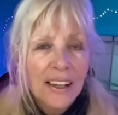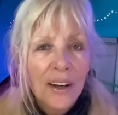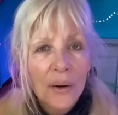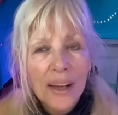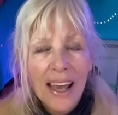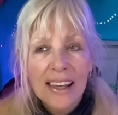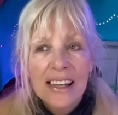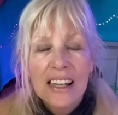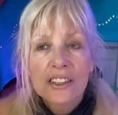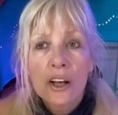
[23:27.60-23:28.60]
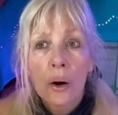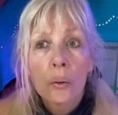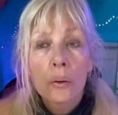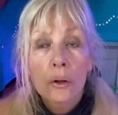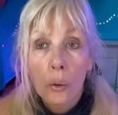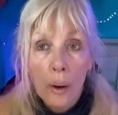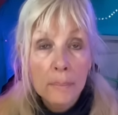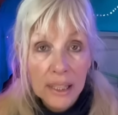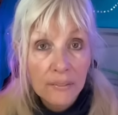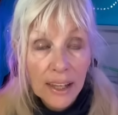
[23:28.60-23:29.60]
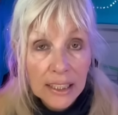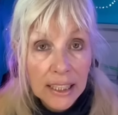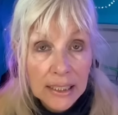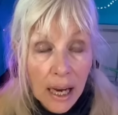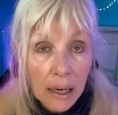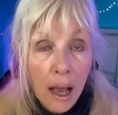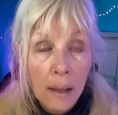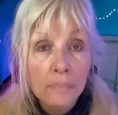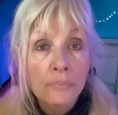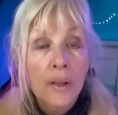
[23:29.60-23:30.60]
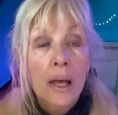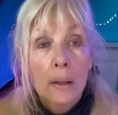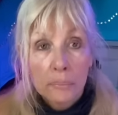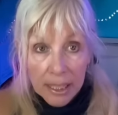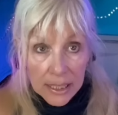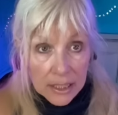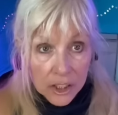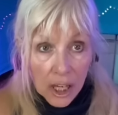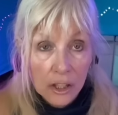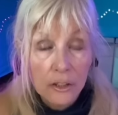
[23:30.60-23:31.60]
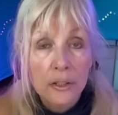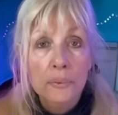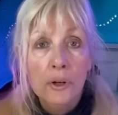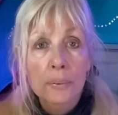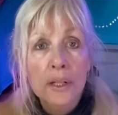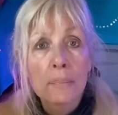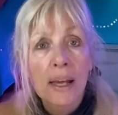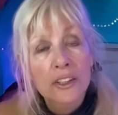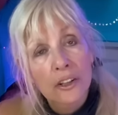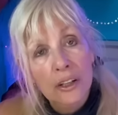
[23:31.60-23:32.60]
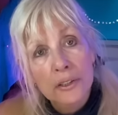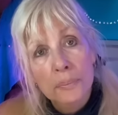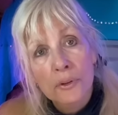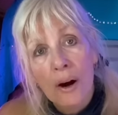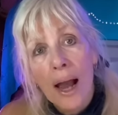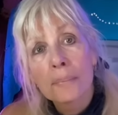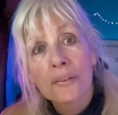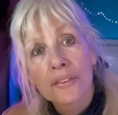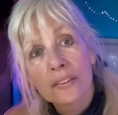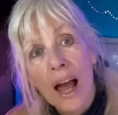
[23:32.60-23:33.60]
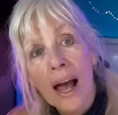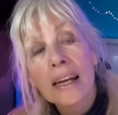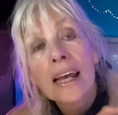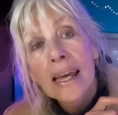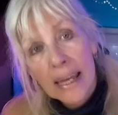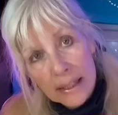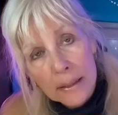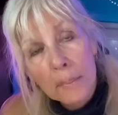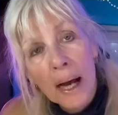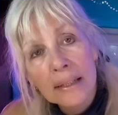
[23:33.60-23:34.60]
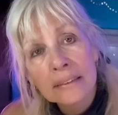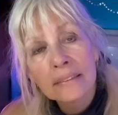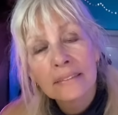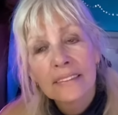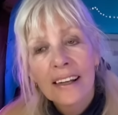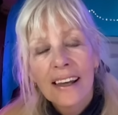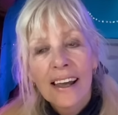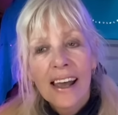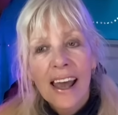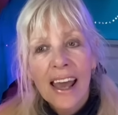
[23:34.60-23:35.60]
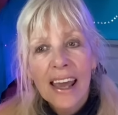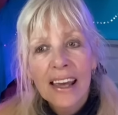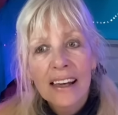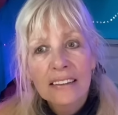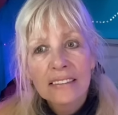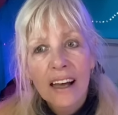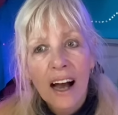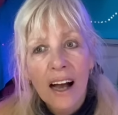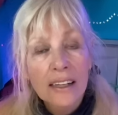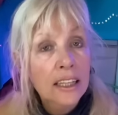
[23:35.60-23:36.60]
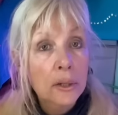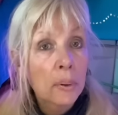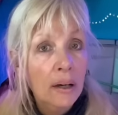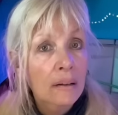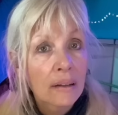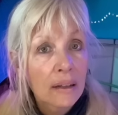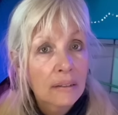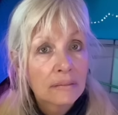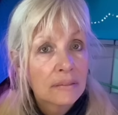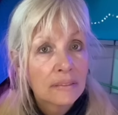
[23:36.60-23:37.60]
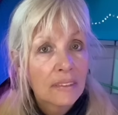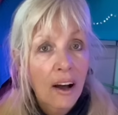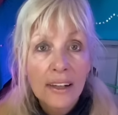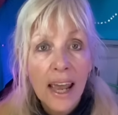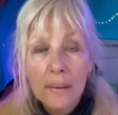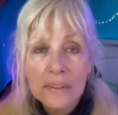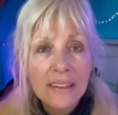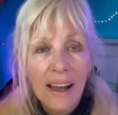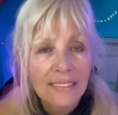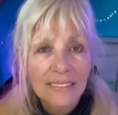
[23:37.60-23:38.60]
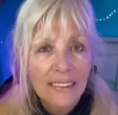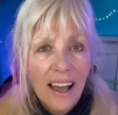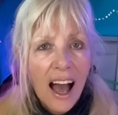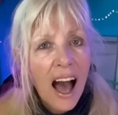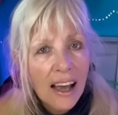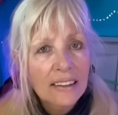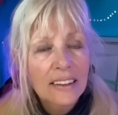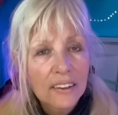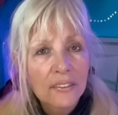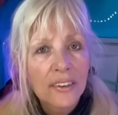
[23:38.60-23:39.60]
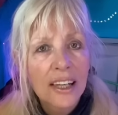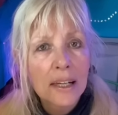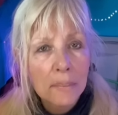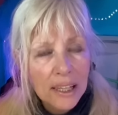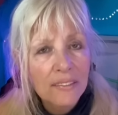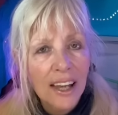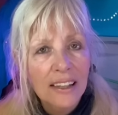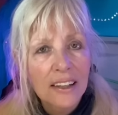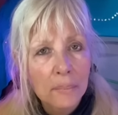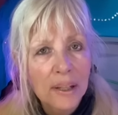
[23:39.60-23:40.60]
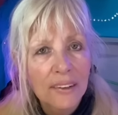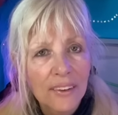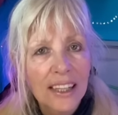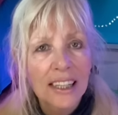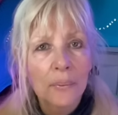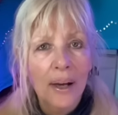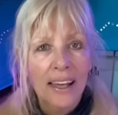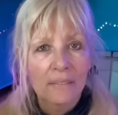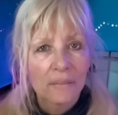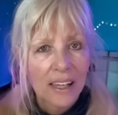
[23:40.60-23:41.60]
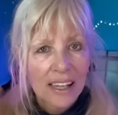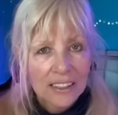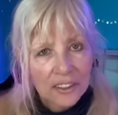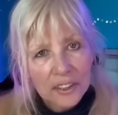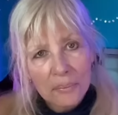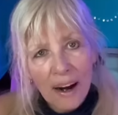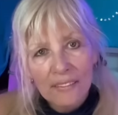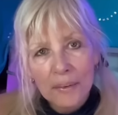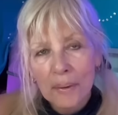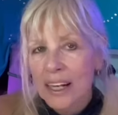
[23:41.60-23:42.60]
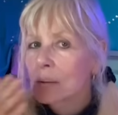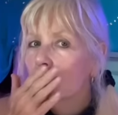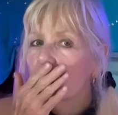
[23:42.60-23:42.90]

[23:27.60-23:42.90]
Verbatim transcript: Okay. So go on minivanlee.com. Please check your subscription. Make sure you're subscribed. If you're not, hit the button and uh, get the book on Amazon How to Live in a Minivan, The Minivan Way tomorrow, everybody.